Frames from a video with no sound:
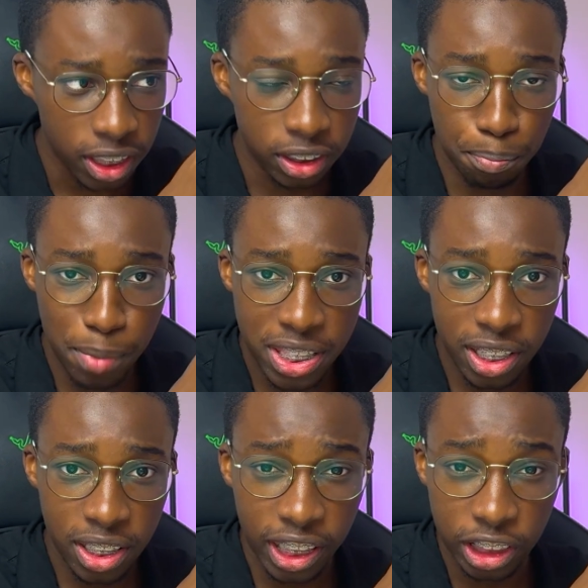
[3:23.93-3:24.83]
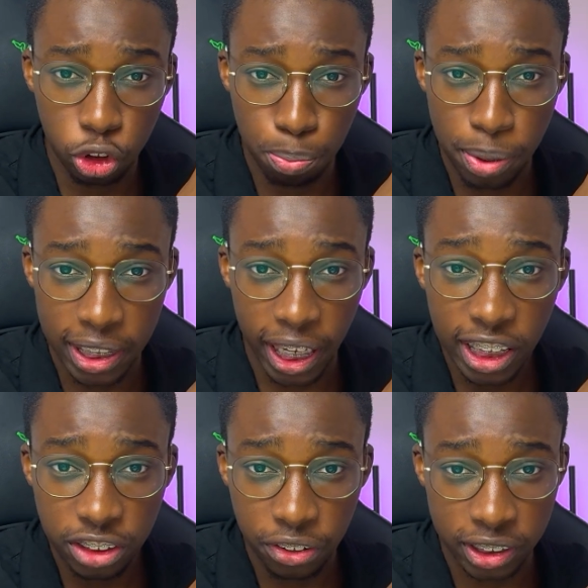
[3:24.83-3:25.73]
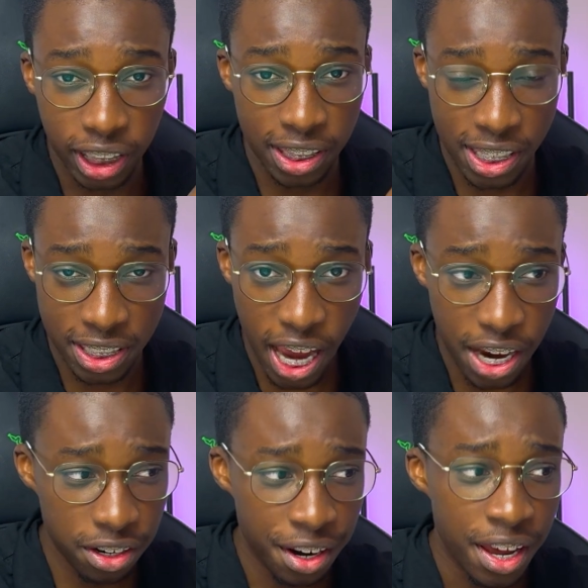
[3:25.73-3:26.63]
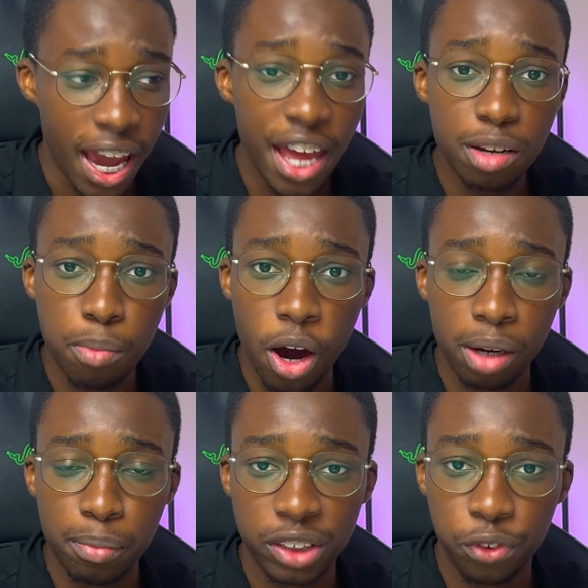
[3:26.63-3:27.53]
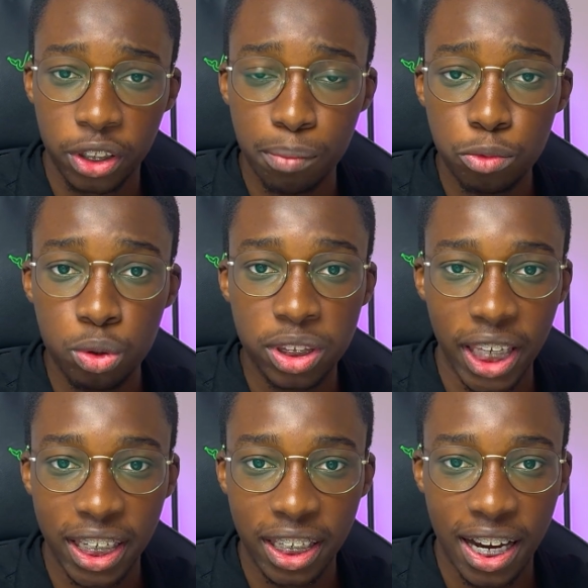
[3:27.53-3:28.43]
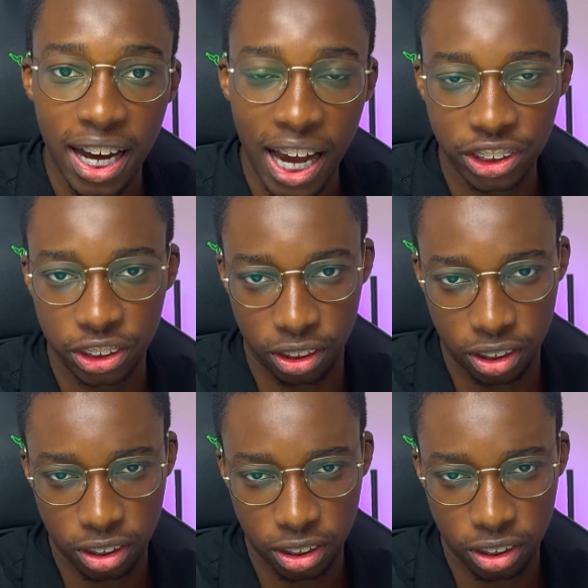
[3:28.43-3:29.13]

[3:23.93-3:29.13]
The middle is to build interest and desire. And the bottom is for them to take action.